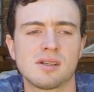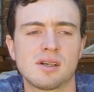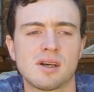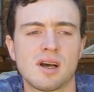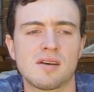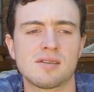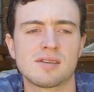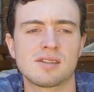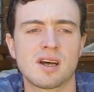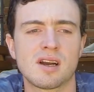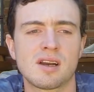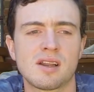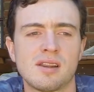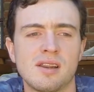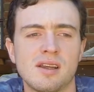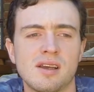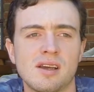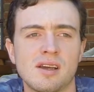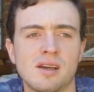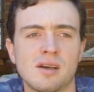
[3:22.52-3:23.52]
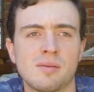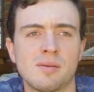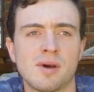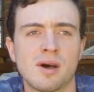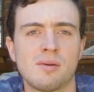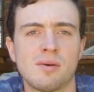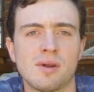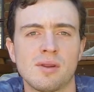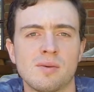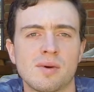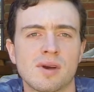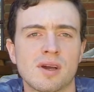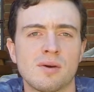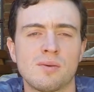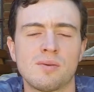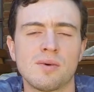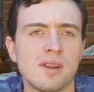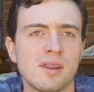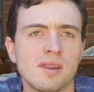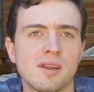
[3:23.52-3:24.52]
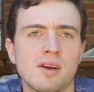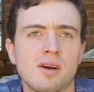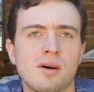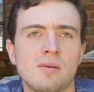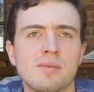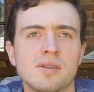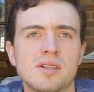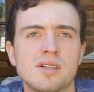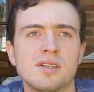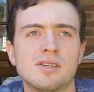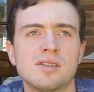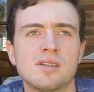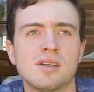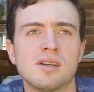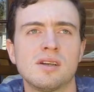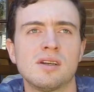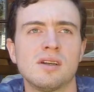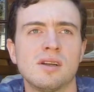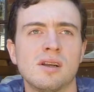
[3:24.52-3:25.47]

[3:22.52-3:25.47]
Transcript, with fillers: I started thinking about whether we're going to win the competition,